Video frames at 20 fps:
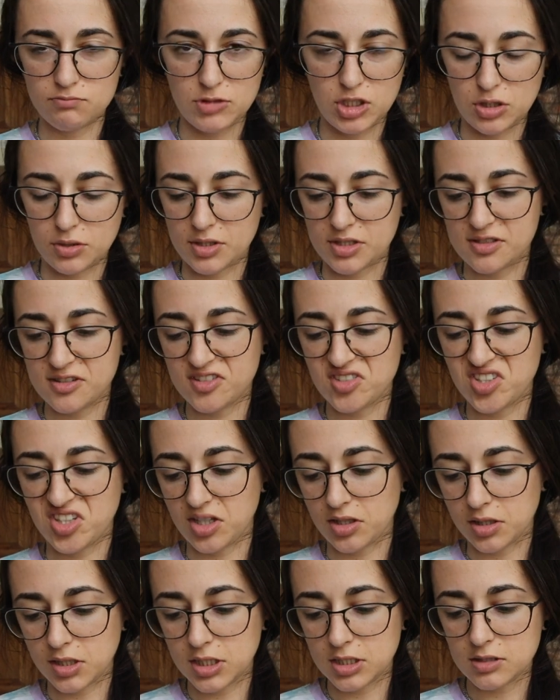you know, on a
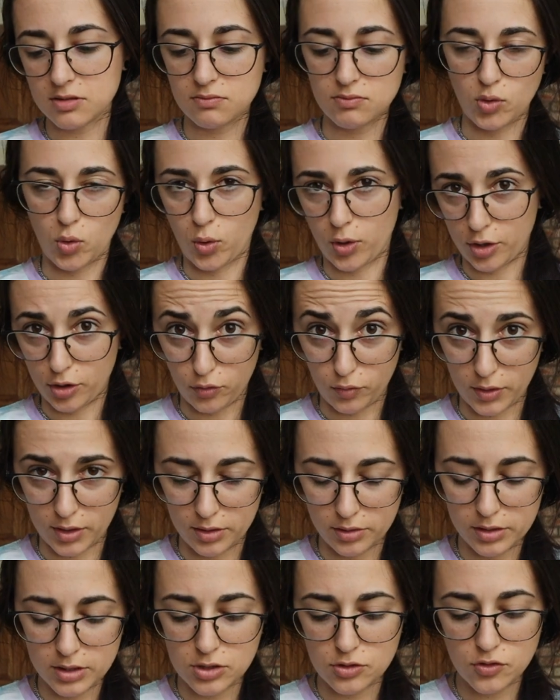skillet or
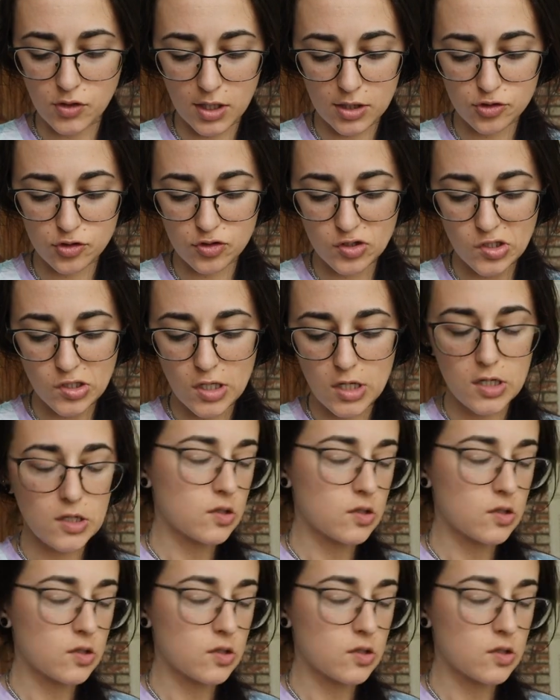grill instructions.